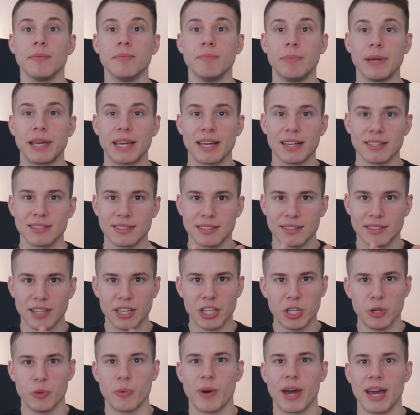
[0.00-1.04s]
because in the
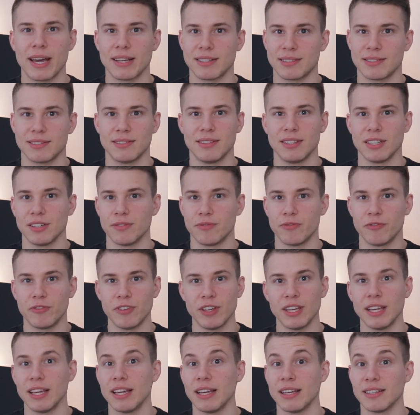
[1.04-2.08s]
US the
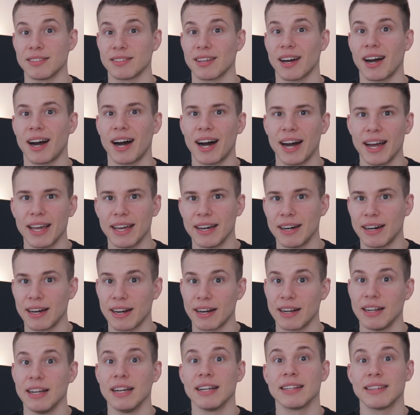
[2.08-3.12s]
fee is
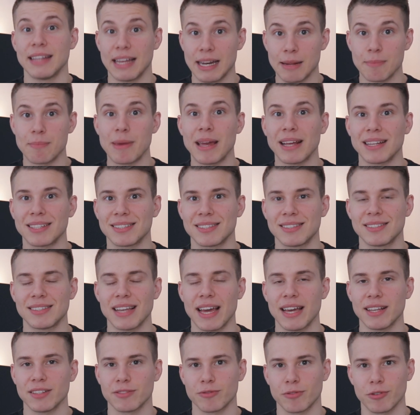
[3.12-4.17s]
higher, then it makes
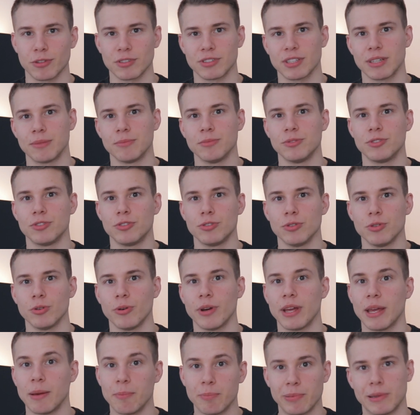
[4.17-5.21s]
sense for them
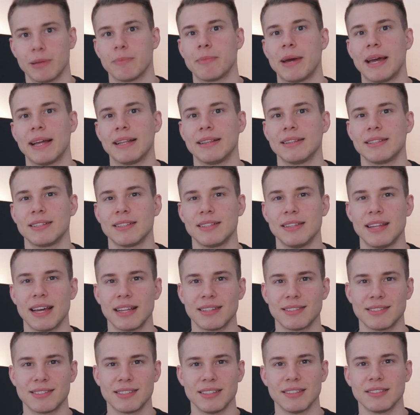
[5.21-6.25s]
to implement
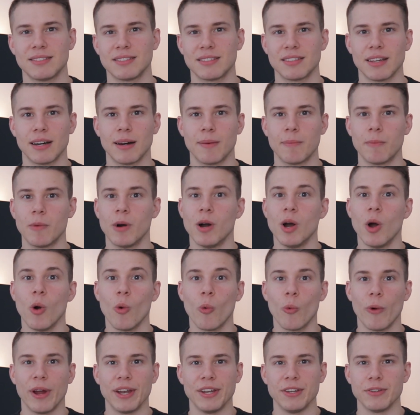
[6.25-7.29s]
that system
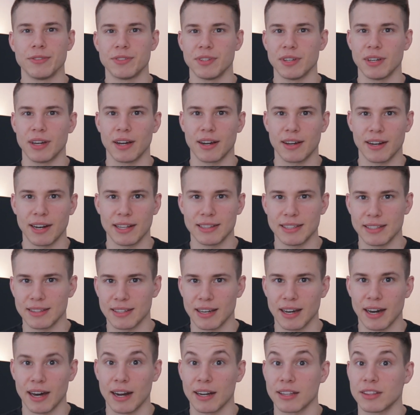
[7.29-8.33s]
when using a
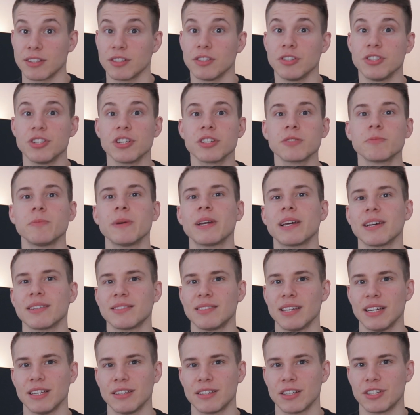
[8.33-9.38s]
credit card, just because
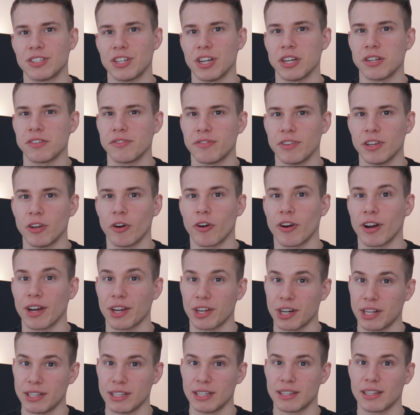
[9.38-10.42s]
the interchange fee on a
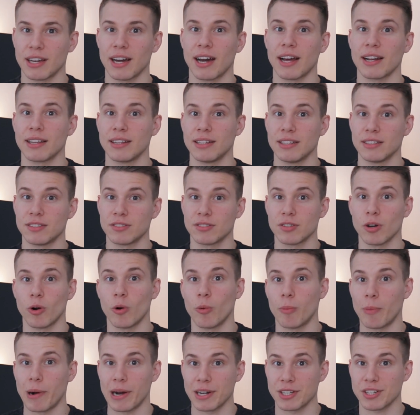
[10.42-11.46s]
credit card is
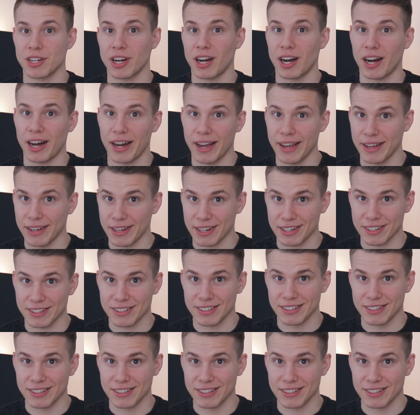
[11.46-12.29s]
so much higher.